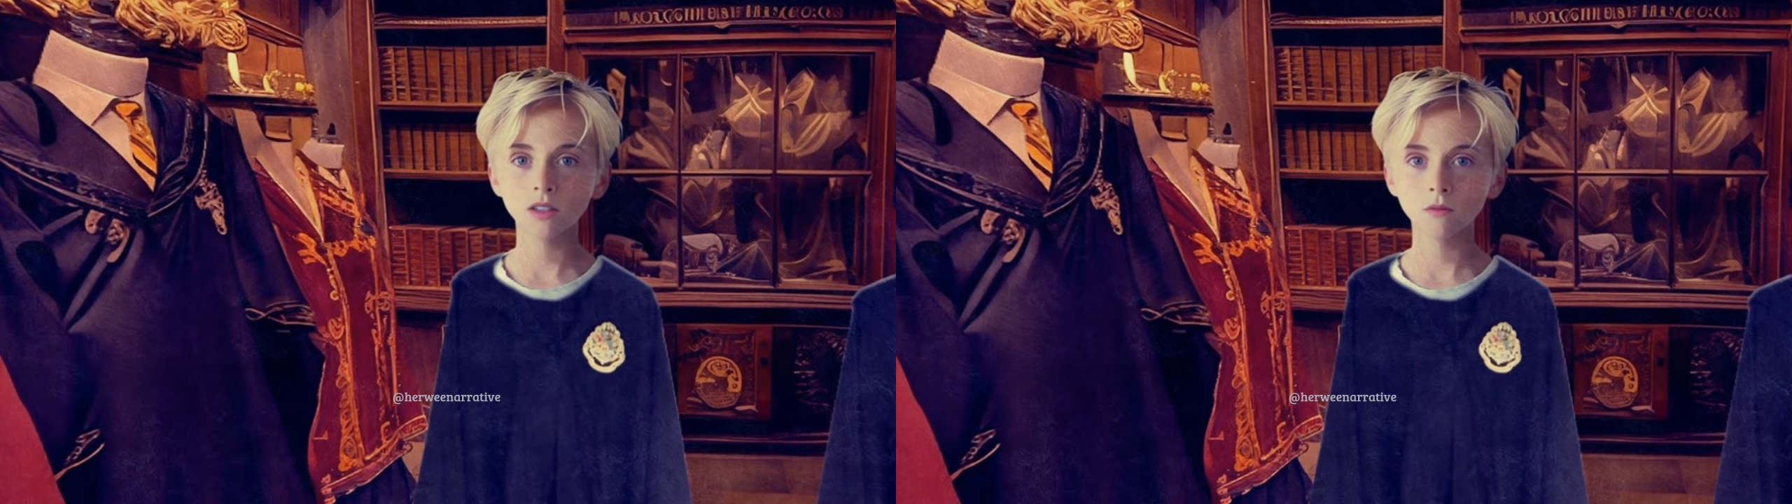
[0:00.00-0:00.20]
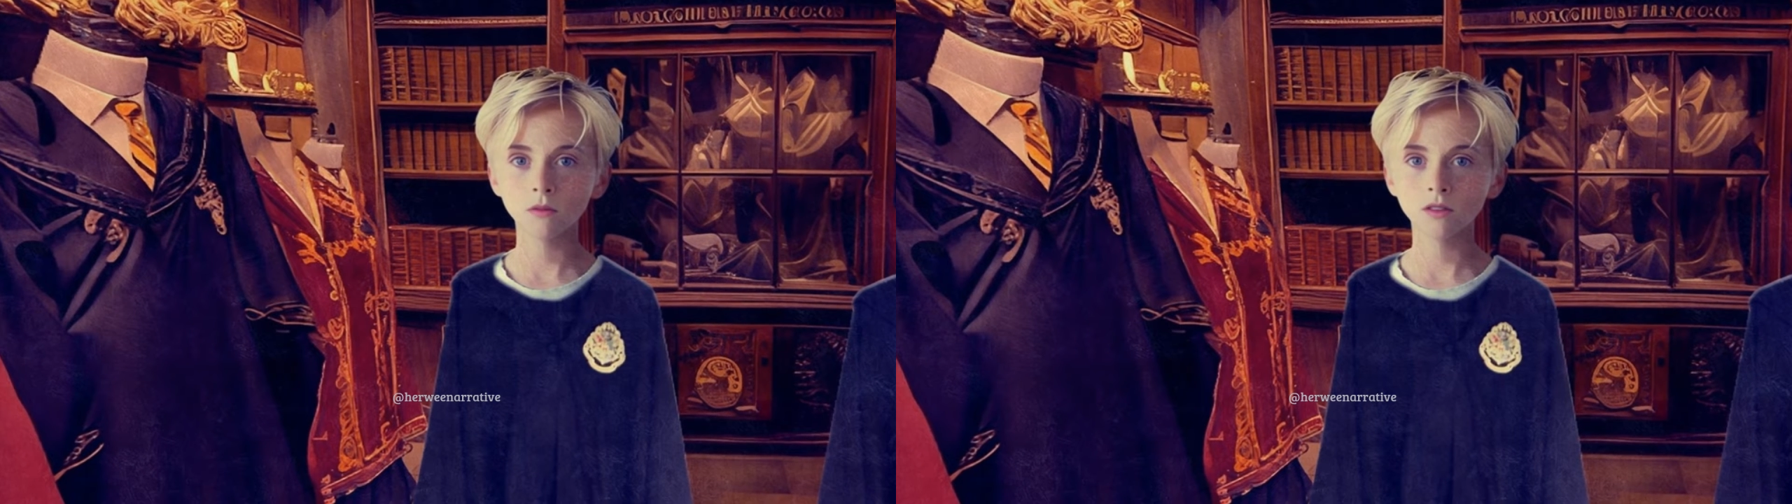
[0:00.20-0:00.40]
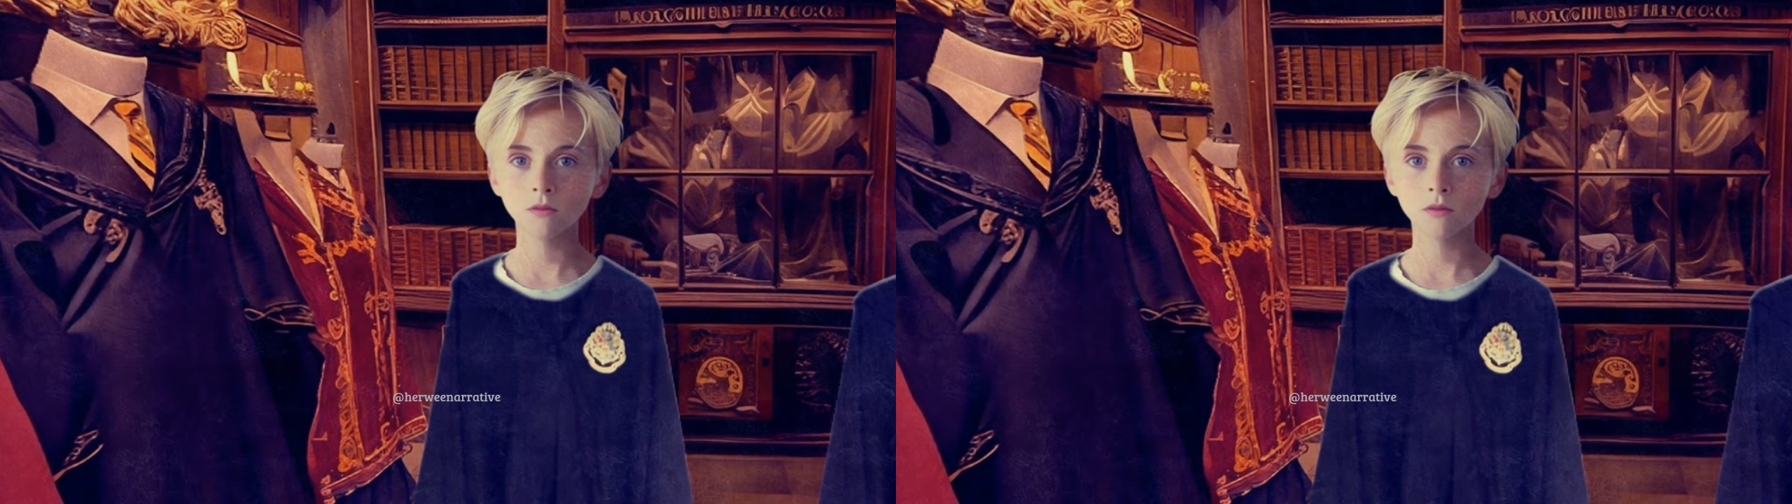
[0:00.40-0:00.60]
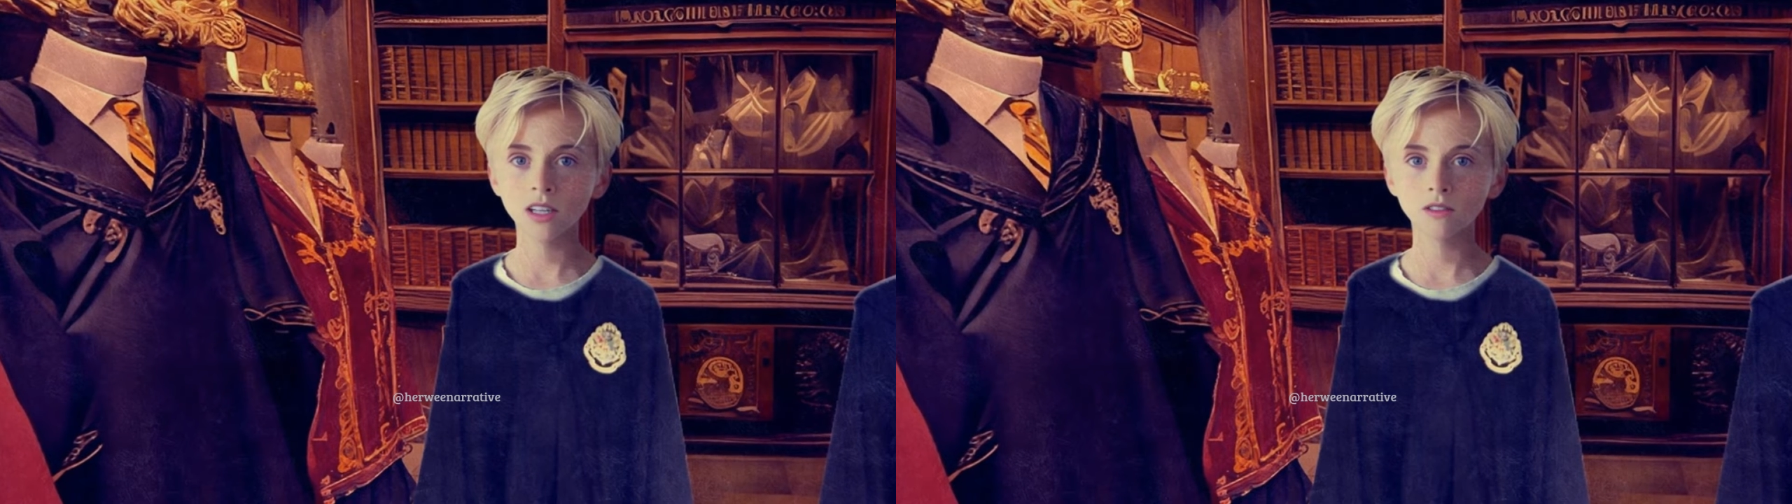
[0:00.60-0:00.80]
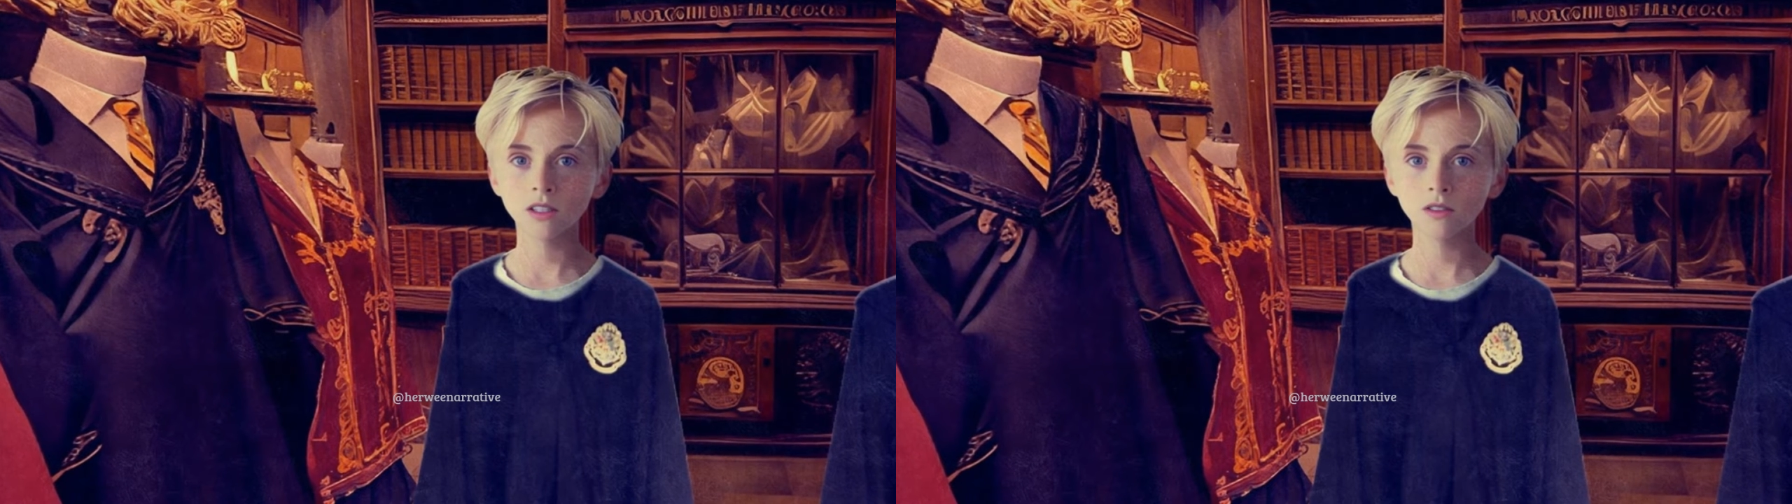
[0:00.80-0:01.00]
Some of them have
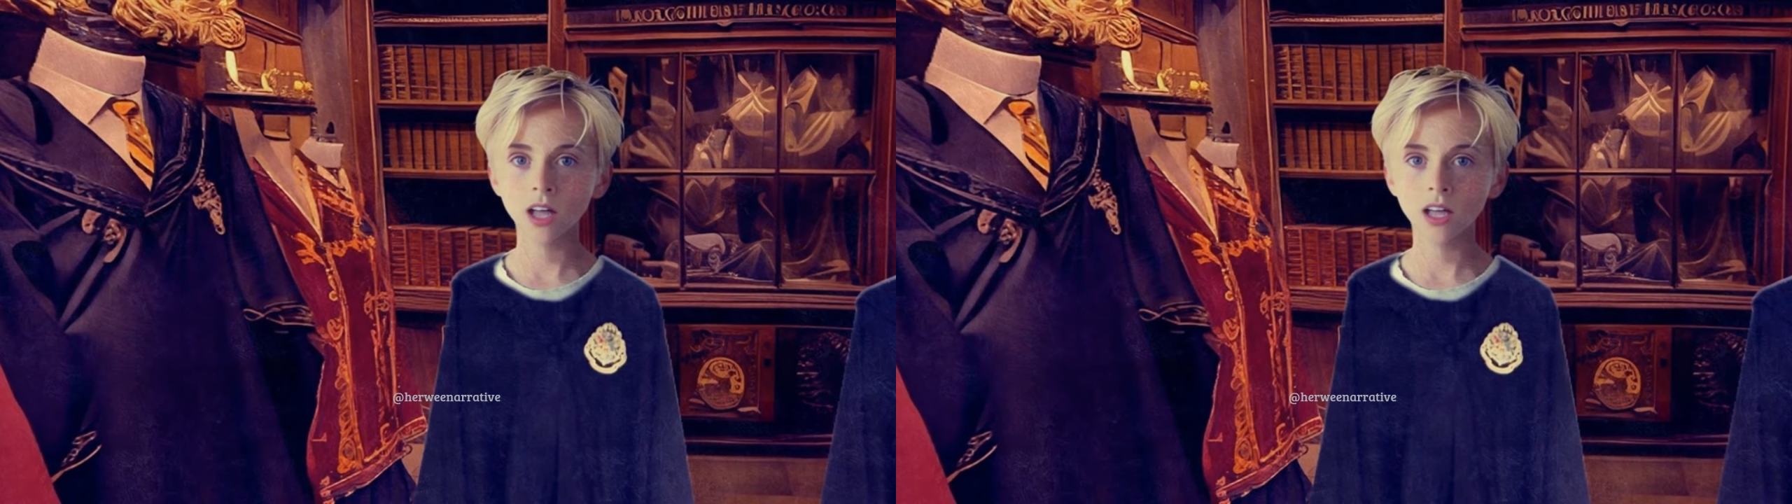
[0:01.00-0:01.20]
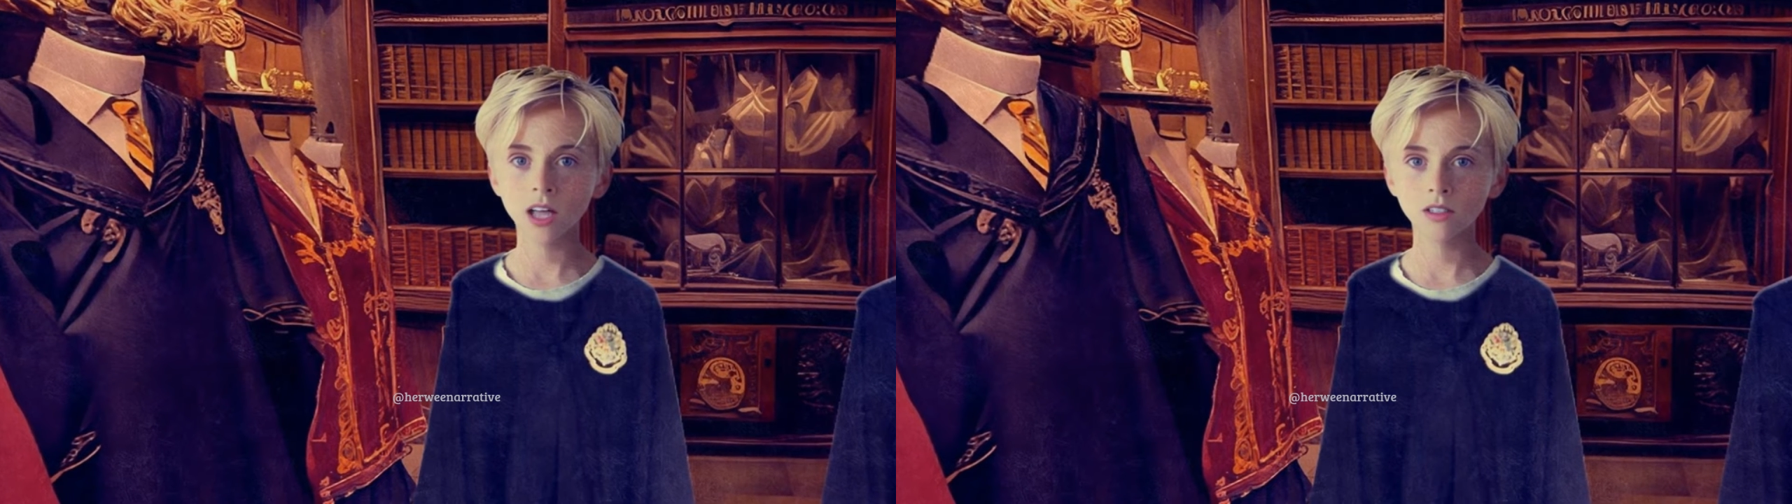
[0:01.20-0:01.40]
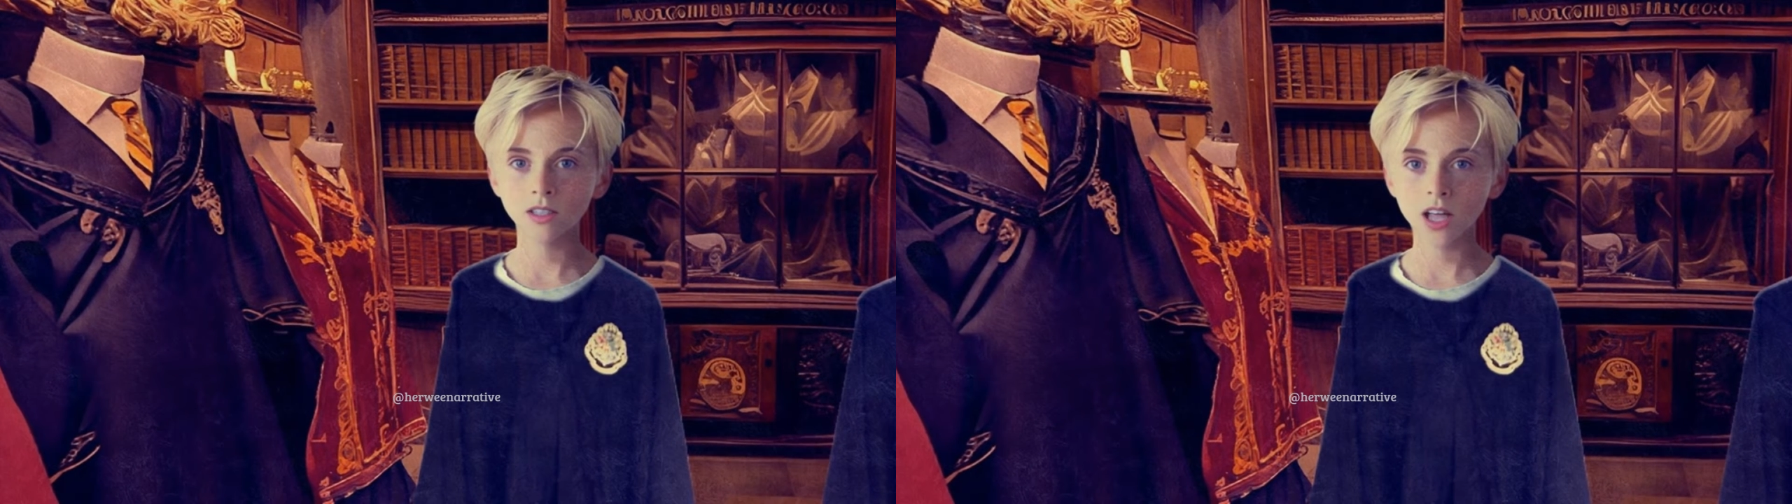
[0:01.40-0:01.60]
never even heard of